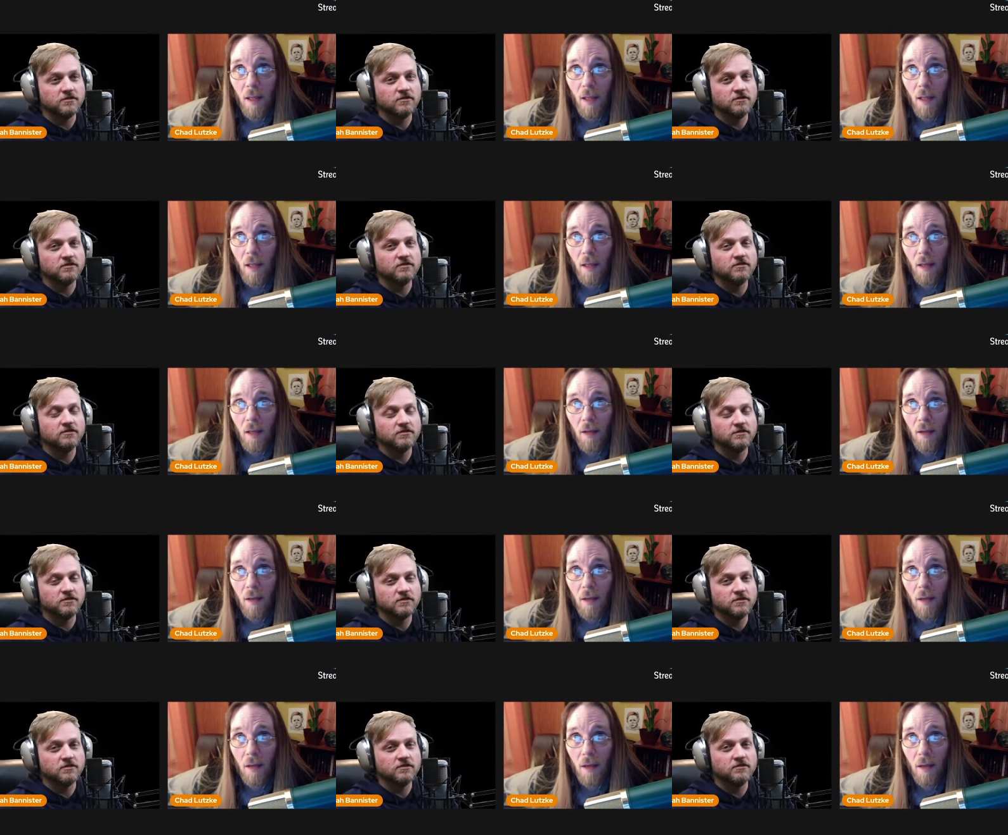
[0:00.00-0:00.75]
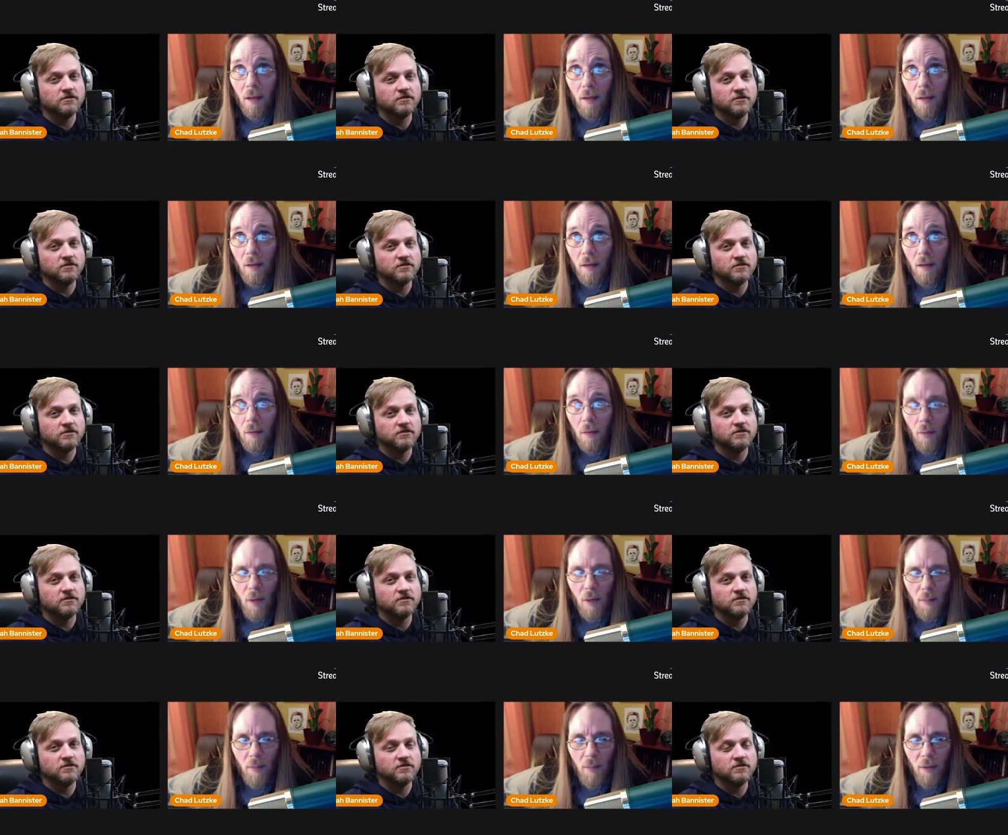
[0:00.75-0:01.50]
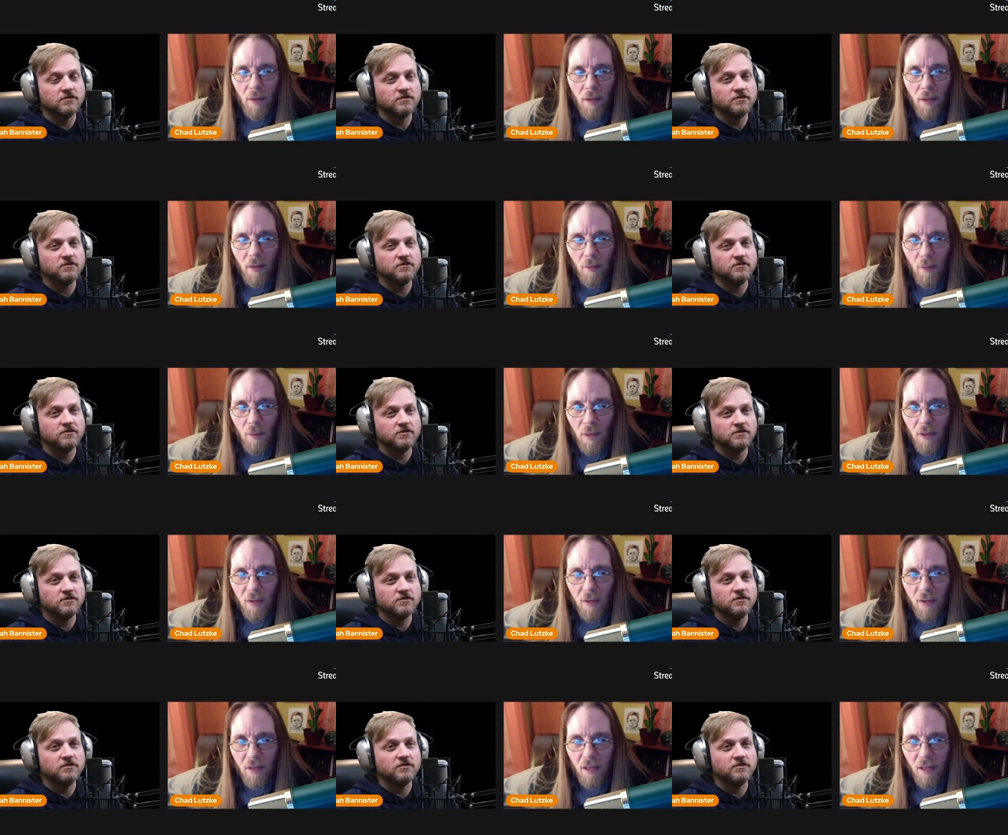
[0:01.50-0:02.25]
Speaker 1: and uh, you know we got married like three
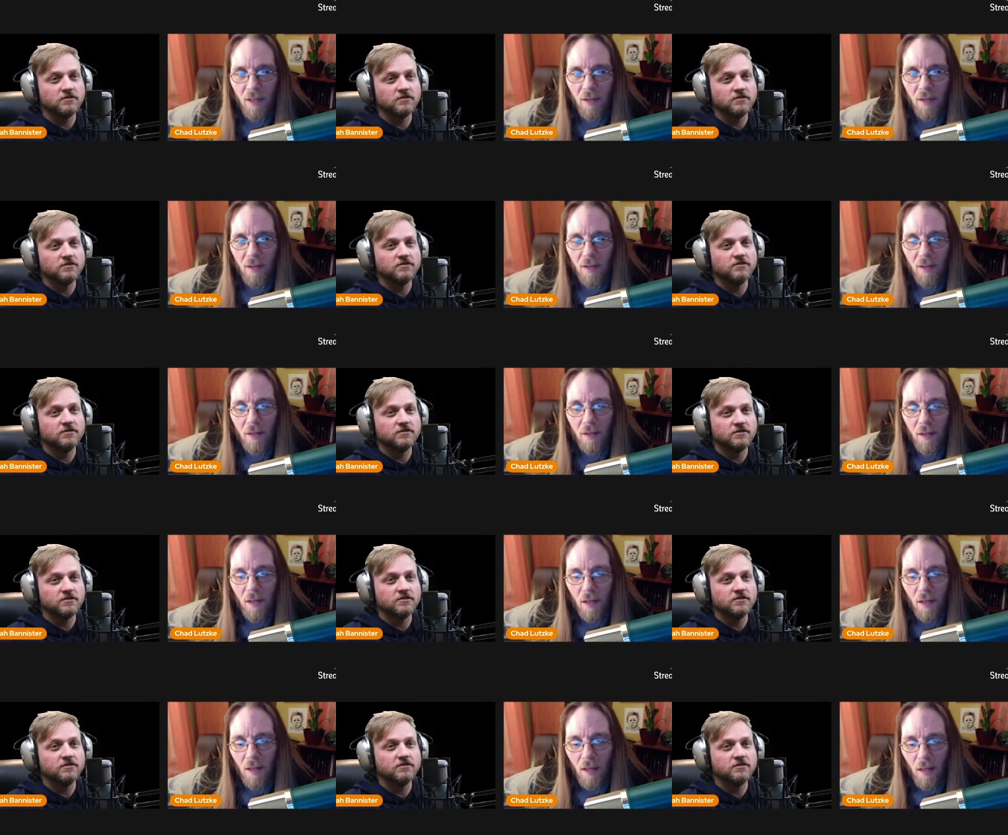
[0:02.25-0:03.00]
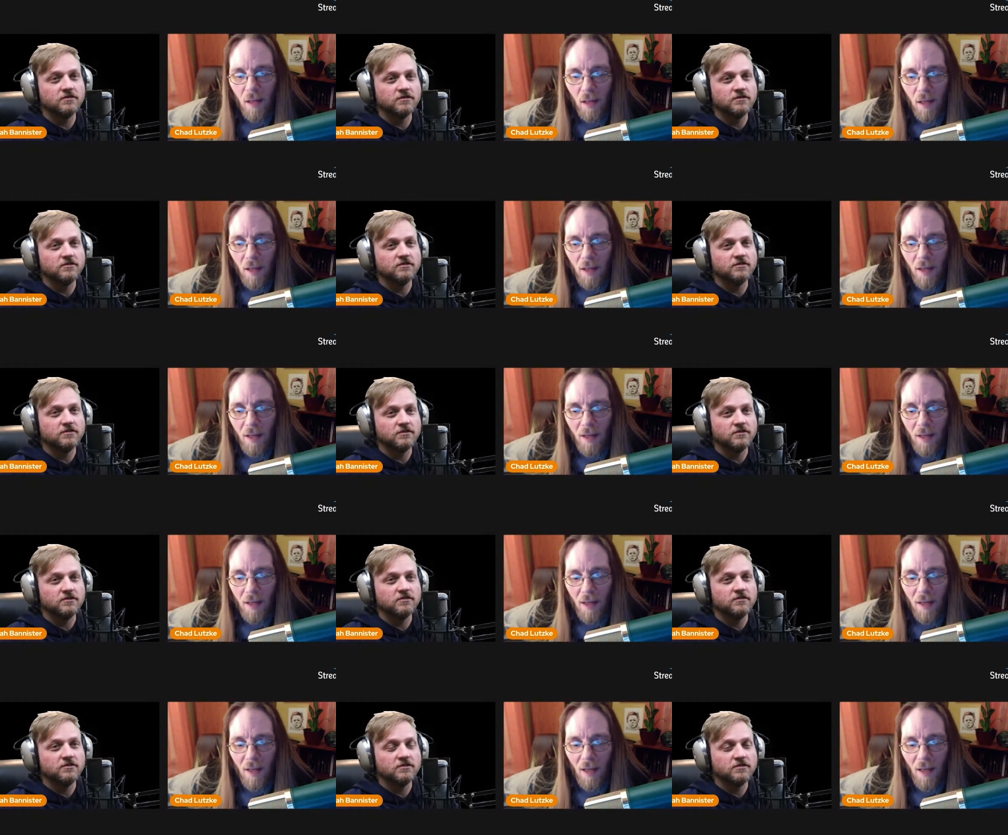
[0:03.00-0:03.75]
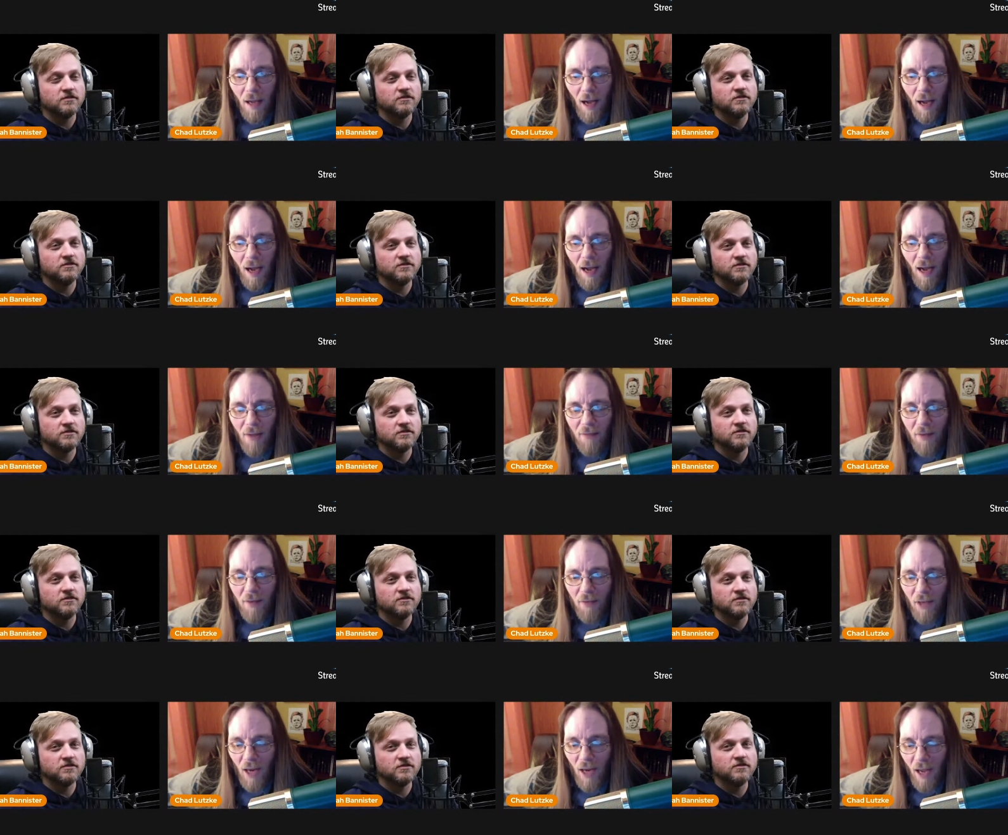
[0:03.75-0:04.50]
years later. I've
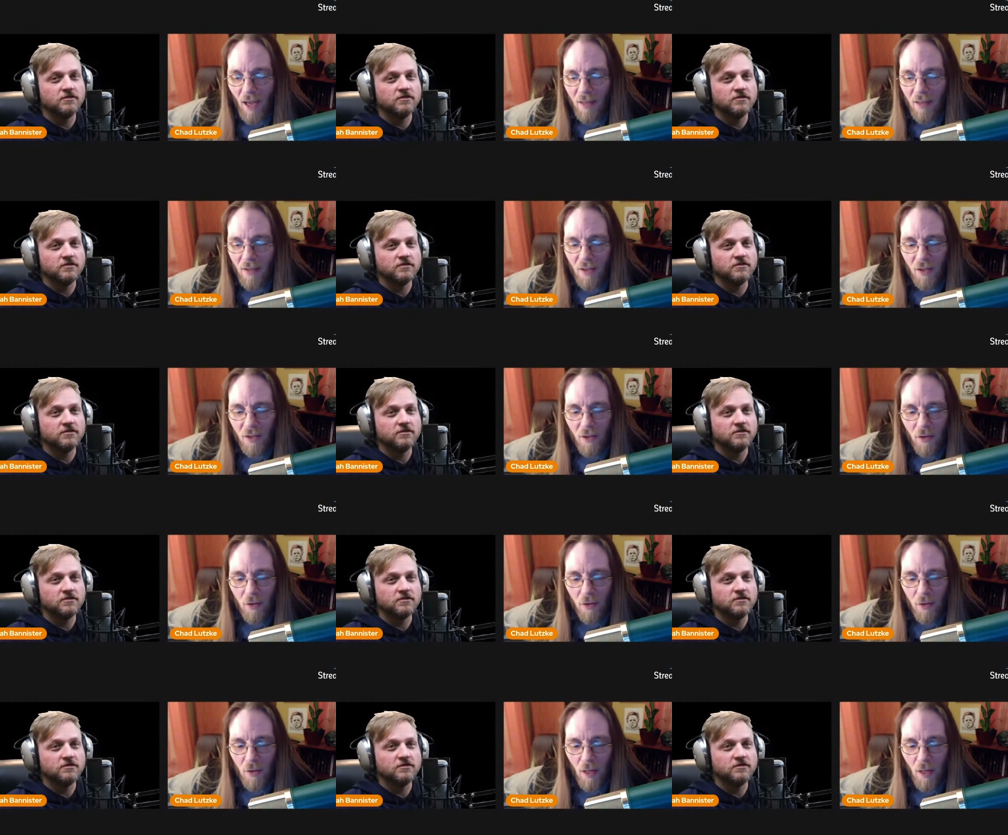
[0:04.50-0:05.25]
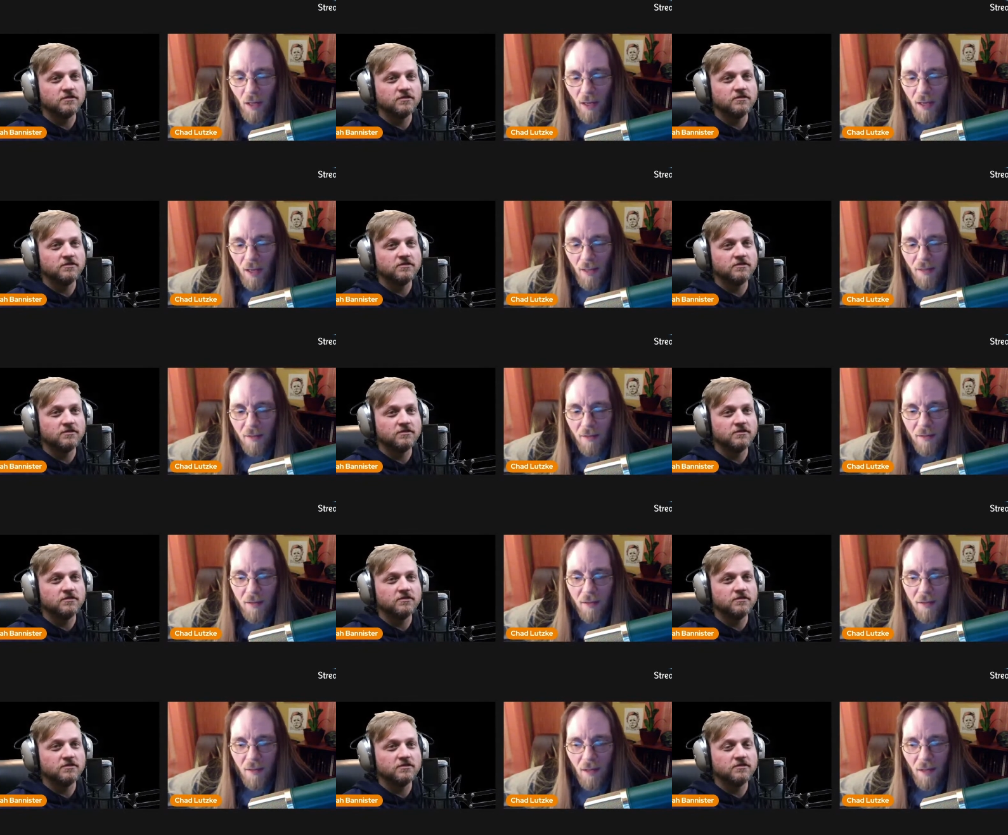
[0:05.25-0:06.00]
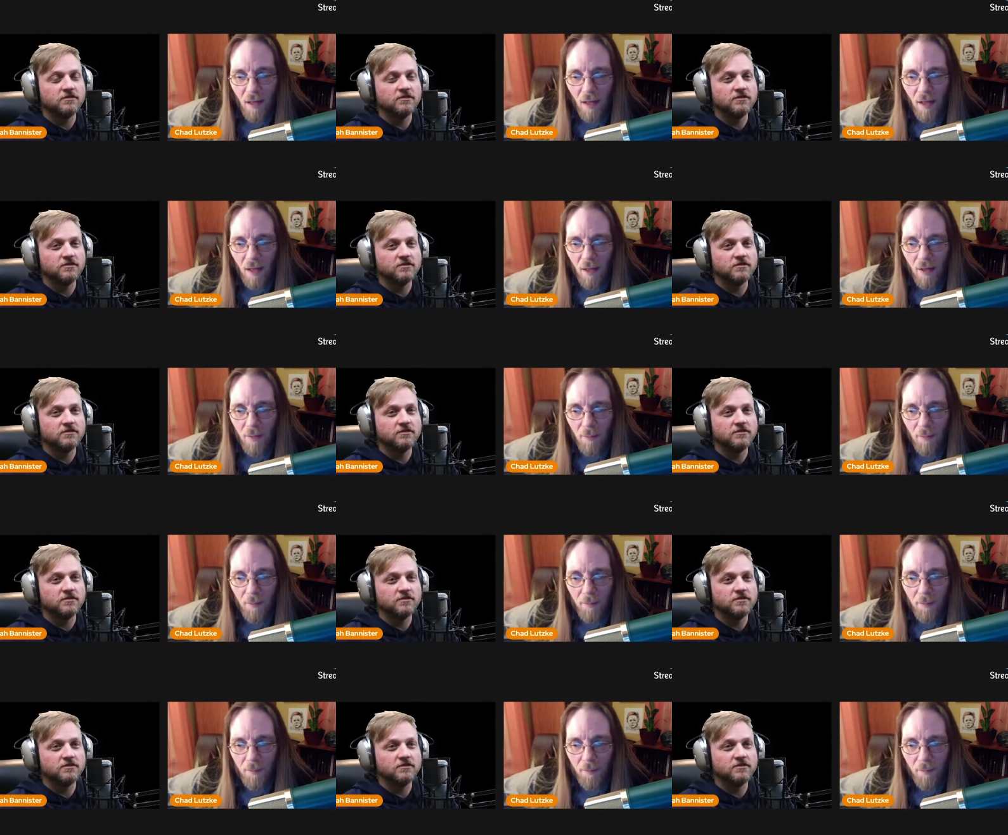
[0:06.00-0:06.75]
never had to utilize
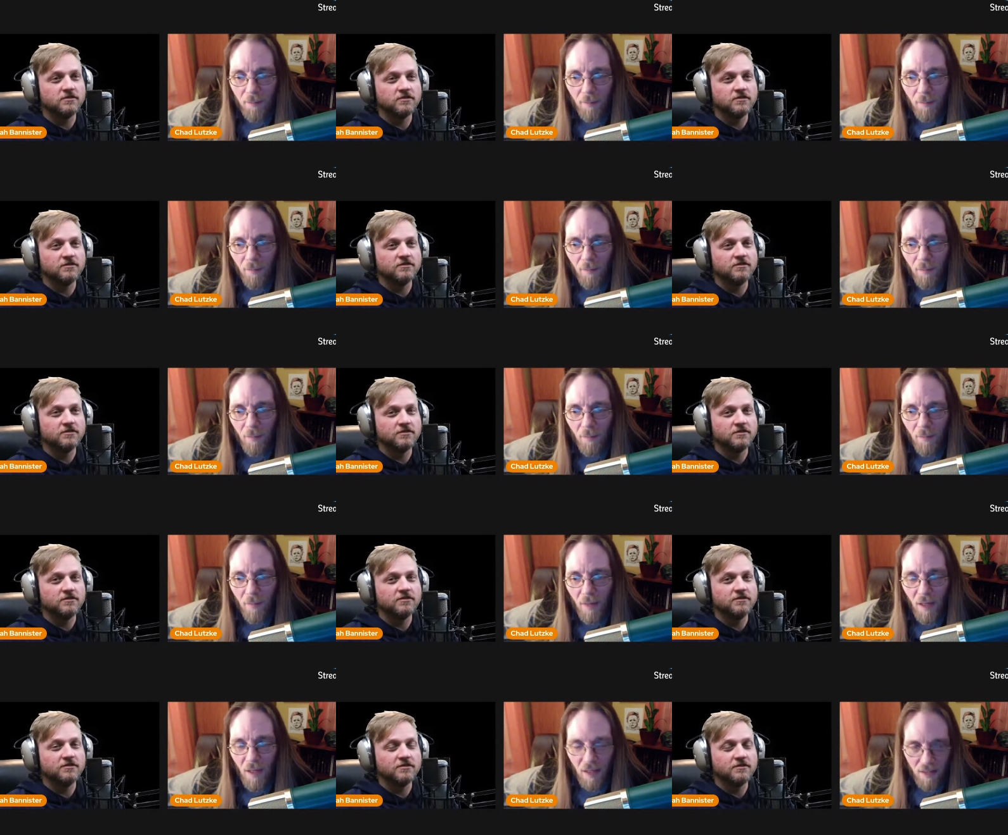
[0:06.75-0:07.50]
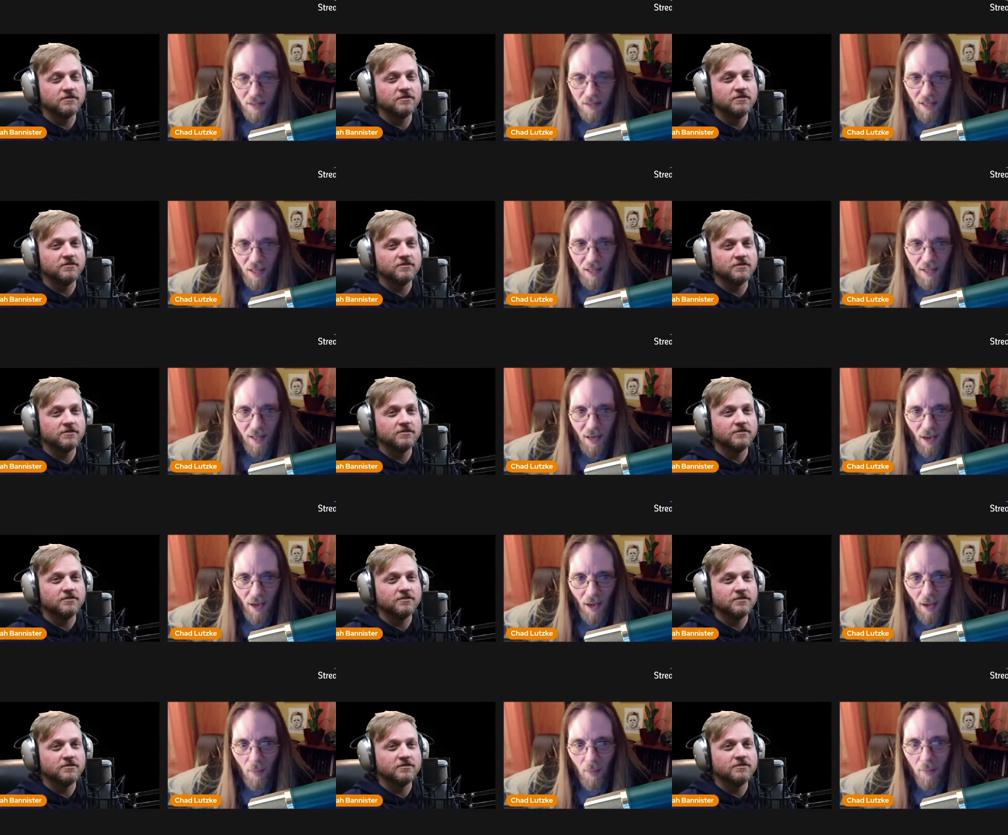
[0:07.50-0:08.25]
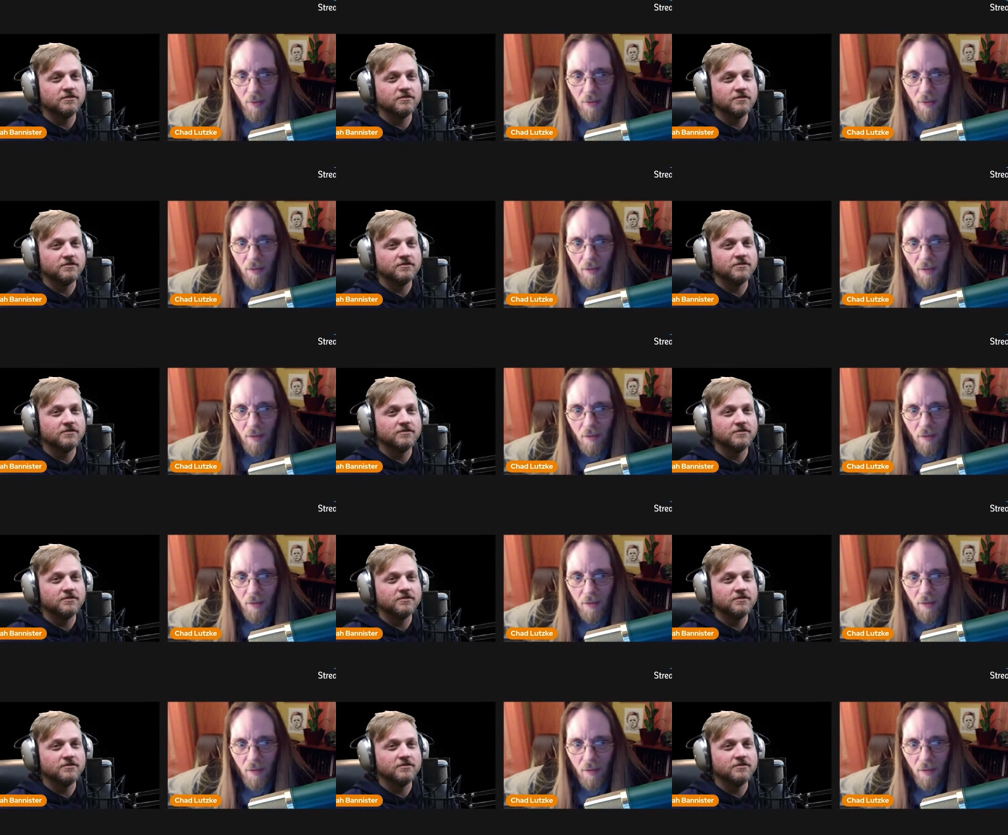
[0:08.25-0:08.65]
um, like a dating app.